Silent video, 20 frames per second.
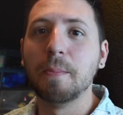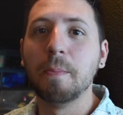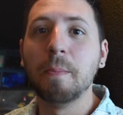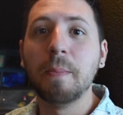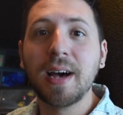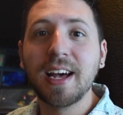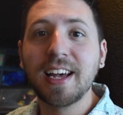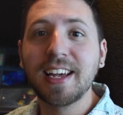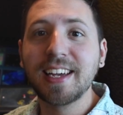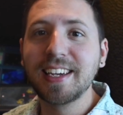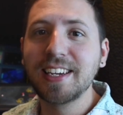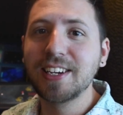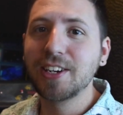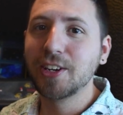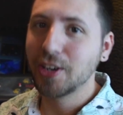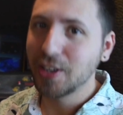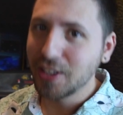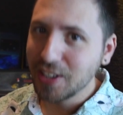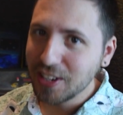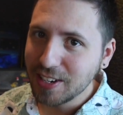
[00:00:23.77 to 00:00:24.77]
My
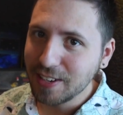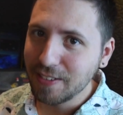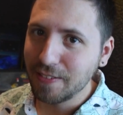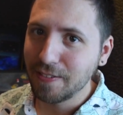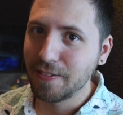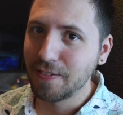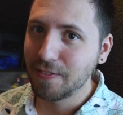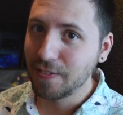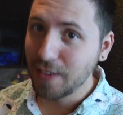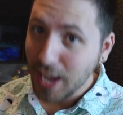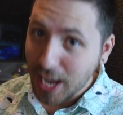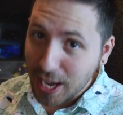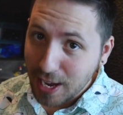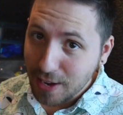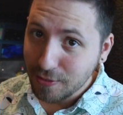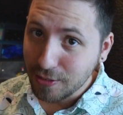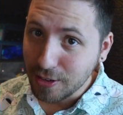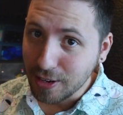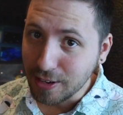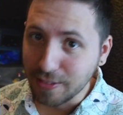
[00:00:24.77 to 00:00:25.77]
current
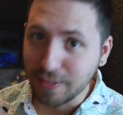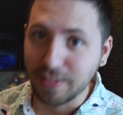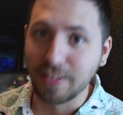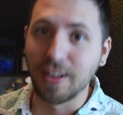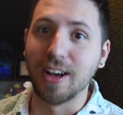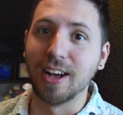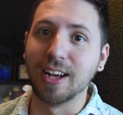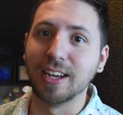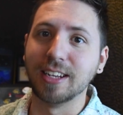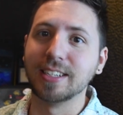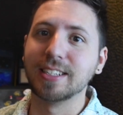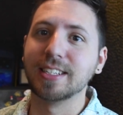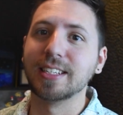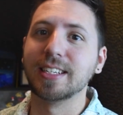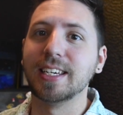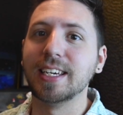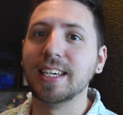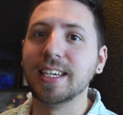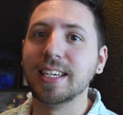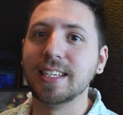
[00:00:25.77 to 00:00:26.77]
favorite font
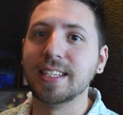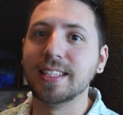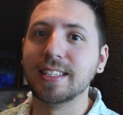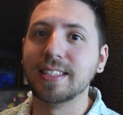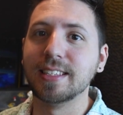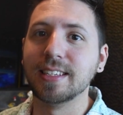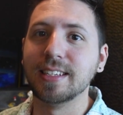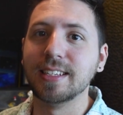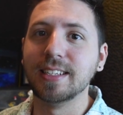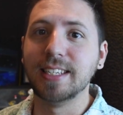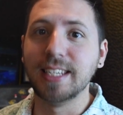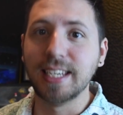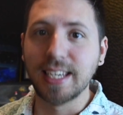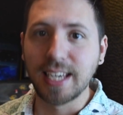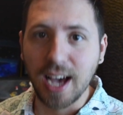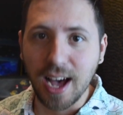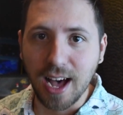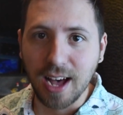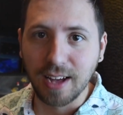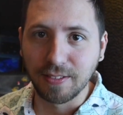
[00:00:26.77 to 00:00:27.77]
is
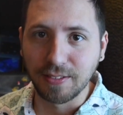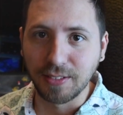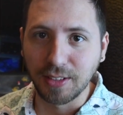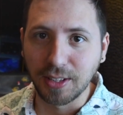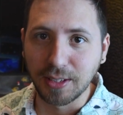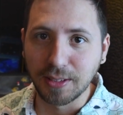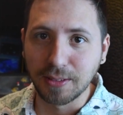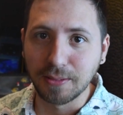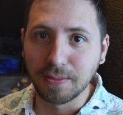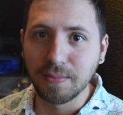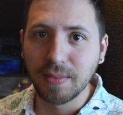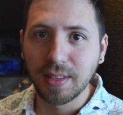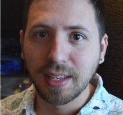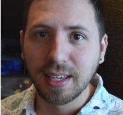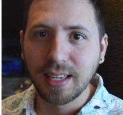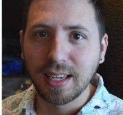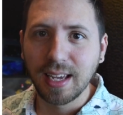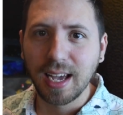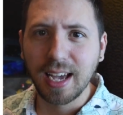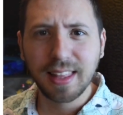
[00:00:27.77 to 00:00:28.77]
DIAVLO.
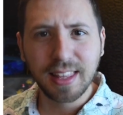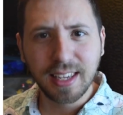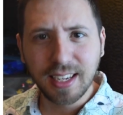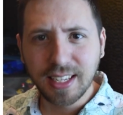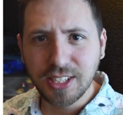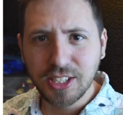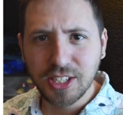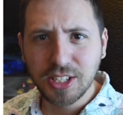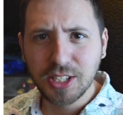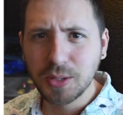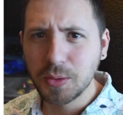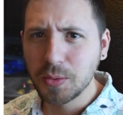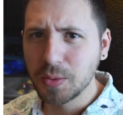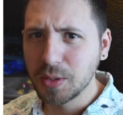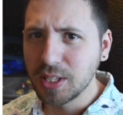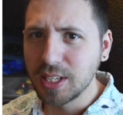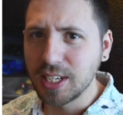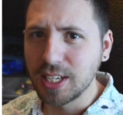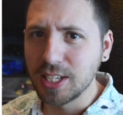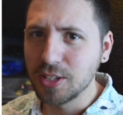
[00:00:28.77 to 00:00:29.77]
I think it's just a
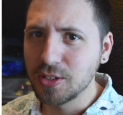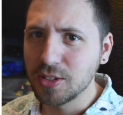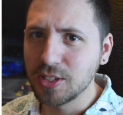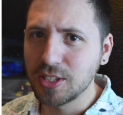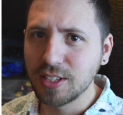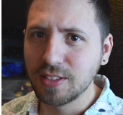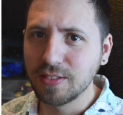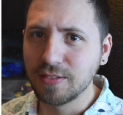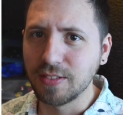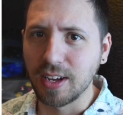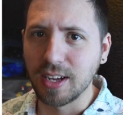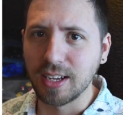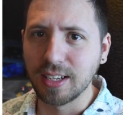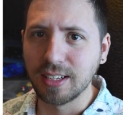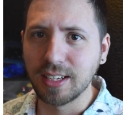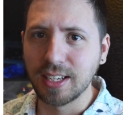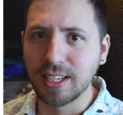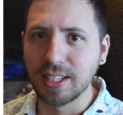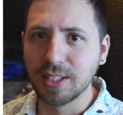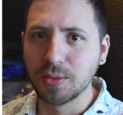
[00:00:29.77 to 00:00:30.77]
really interesting
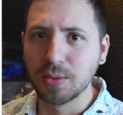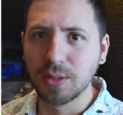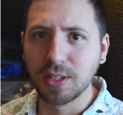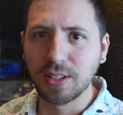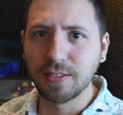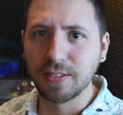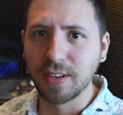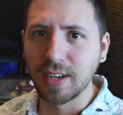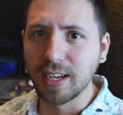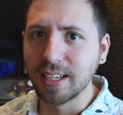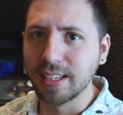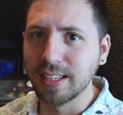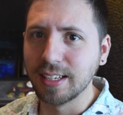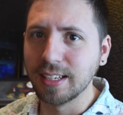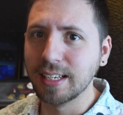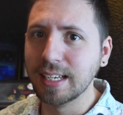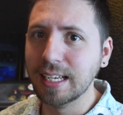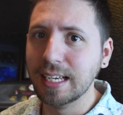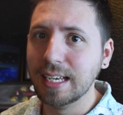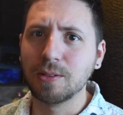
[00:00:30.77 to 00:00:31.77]
font. It's really fun.
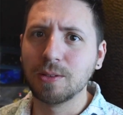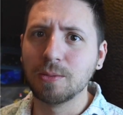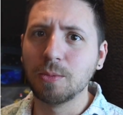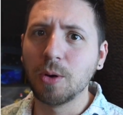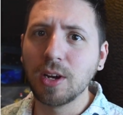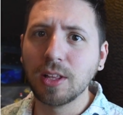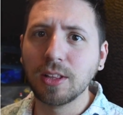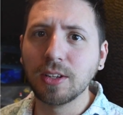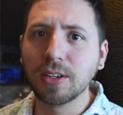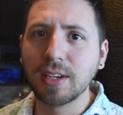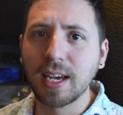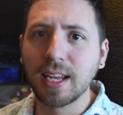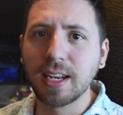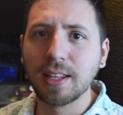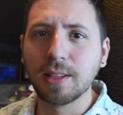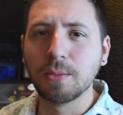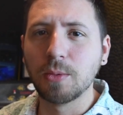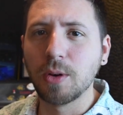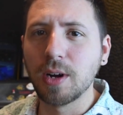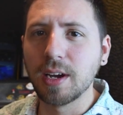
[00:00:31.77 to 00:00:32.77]
The more I look at
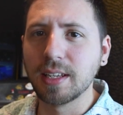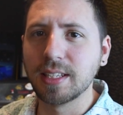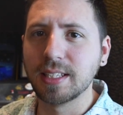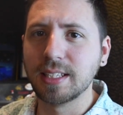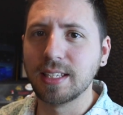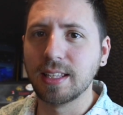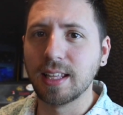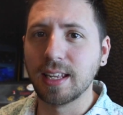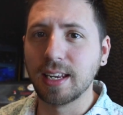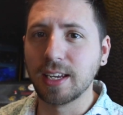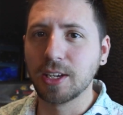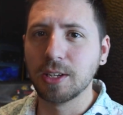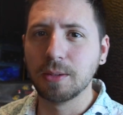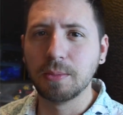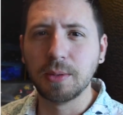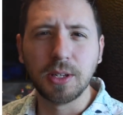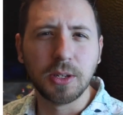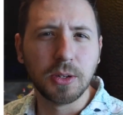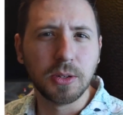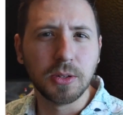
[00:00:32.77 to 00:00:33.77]
it, the more I see that it could
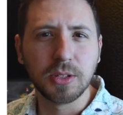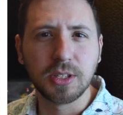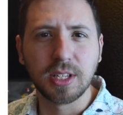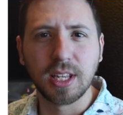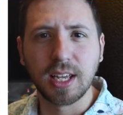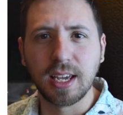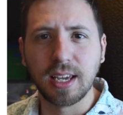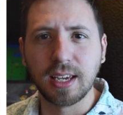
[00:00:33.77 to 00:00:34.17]
be used